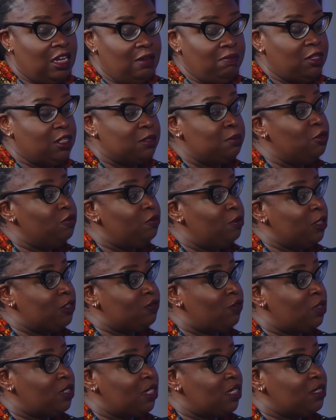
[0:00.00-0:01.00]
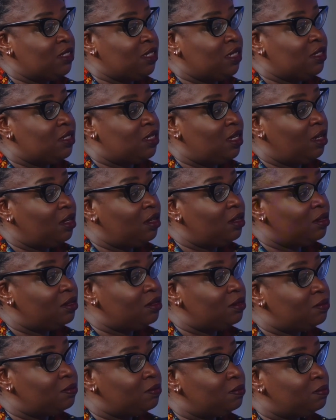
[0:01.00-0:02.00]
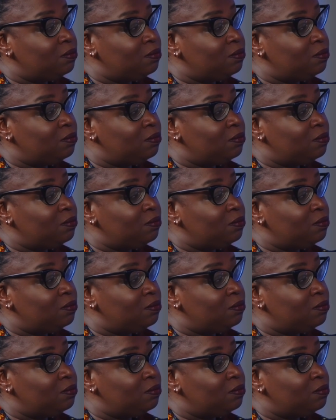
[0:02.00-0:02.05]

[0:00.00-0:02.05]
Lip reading: to keep these movements front and center?